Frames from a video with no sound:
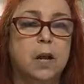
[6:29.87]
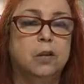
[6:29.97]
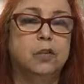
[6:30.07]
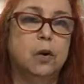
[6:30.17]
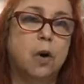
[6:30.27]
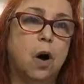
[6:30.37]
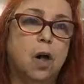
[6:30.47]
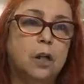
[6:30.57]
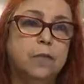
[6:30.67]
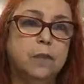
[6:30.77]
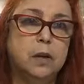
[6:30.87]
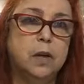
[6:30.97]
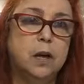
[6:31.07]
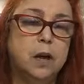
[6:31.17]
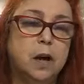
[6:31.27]
So all of
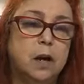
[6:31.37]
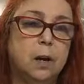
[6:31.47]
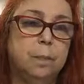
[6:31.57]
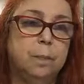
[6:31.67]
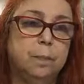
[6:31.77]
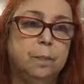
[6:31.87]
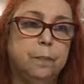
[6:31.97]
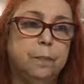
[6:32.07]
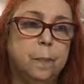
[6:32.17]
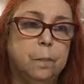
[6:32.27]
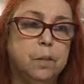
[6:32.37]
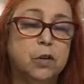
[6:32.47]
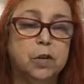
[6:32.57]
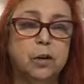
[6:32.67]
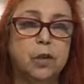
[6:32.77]
the
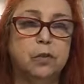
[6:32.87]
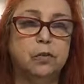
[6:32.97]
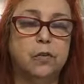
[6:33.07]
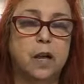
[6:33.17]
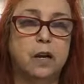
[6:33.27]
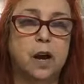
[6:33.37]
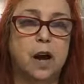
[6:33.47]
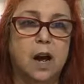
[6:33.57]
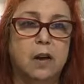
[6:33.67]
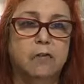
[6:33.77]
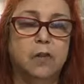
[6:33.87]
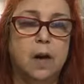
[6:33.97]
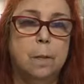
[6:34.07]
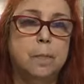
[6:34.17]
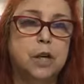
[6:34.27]
materials that I've
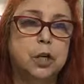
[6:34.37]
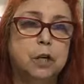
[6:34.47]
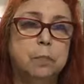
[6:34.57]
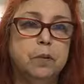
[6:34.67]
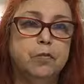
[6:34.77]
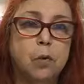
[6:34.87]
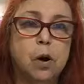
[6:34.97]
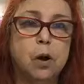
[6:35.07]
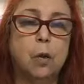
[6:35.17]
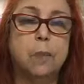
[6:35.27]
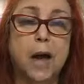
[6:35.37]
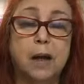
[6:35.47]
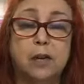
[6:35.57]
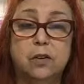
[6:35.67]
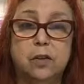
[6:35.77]
mentioned before go
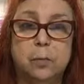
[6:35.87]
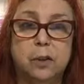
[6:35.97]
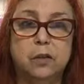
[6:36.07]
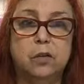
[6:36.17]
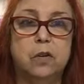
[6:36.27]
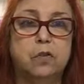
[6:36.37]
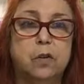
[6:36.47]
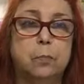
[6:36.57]
back into the business.